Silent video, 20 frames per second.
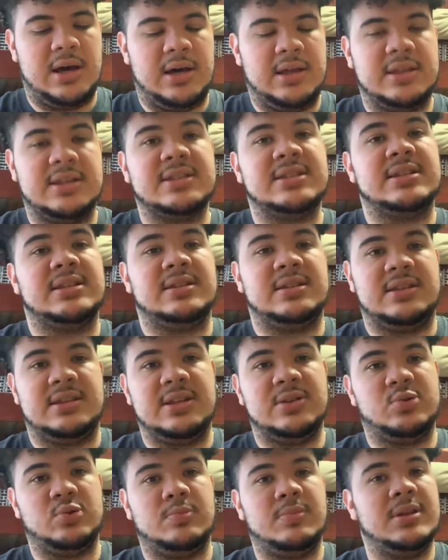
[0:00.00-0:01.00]
this
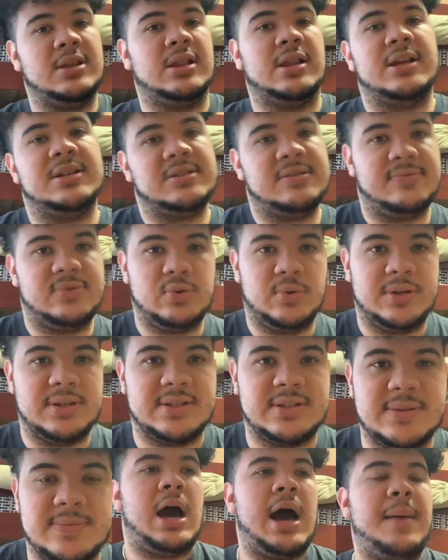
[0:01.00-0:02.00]
would be the lens of
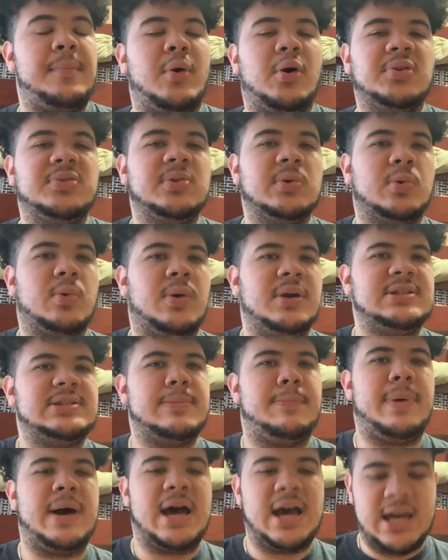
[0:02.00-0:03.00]
choice. I'm also going to
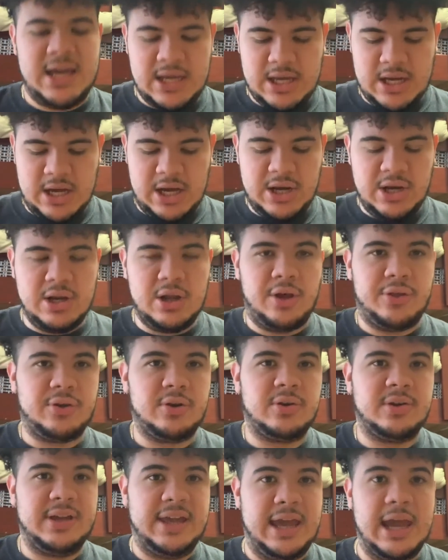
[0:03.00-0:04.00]
buy another
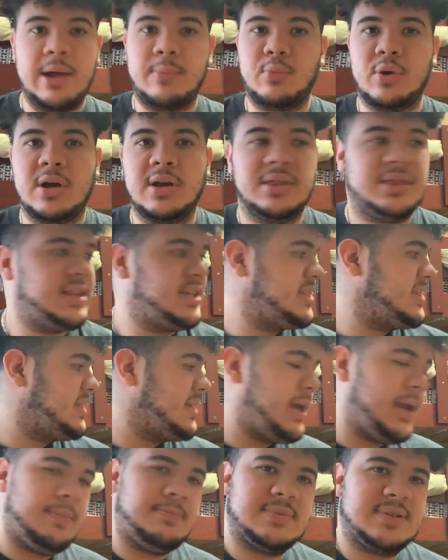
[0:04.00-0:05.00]
camera, the
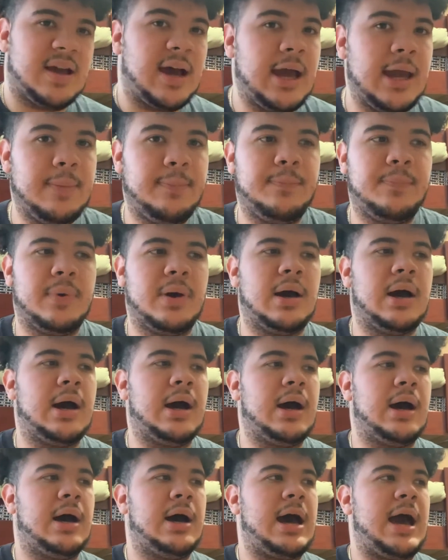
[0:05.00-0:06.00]
same type.
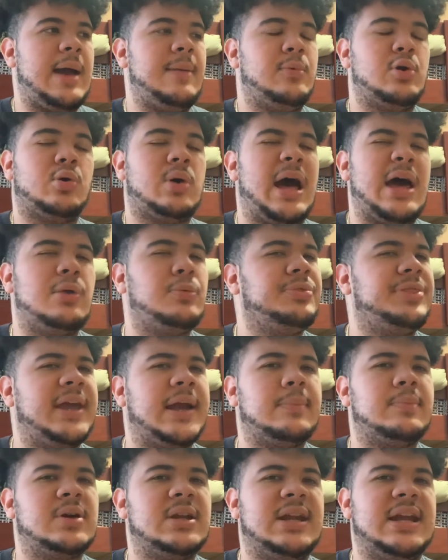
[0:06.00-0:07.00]
I don't think
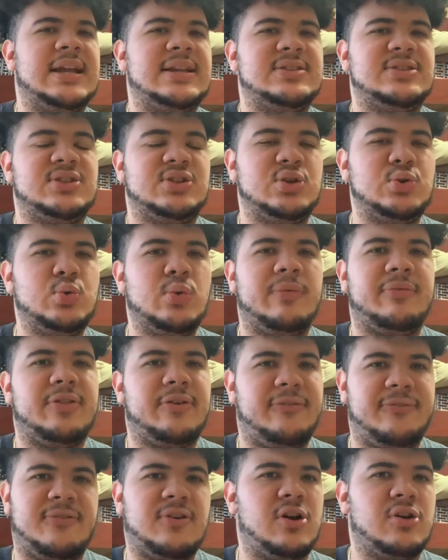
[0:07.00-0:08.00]
I'm going to get two of the
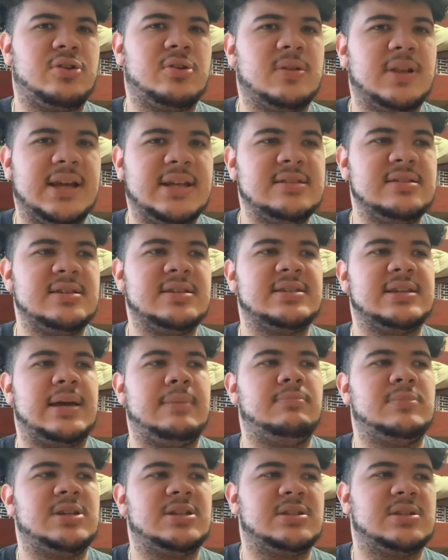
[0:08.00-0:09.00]
farther lenses.
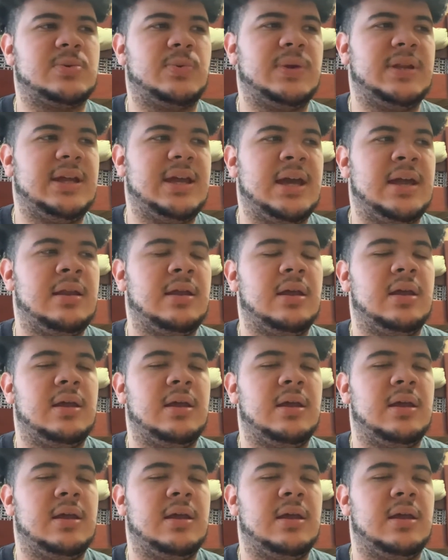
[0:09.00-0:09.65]
I'm just going to get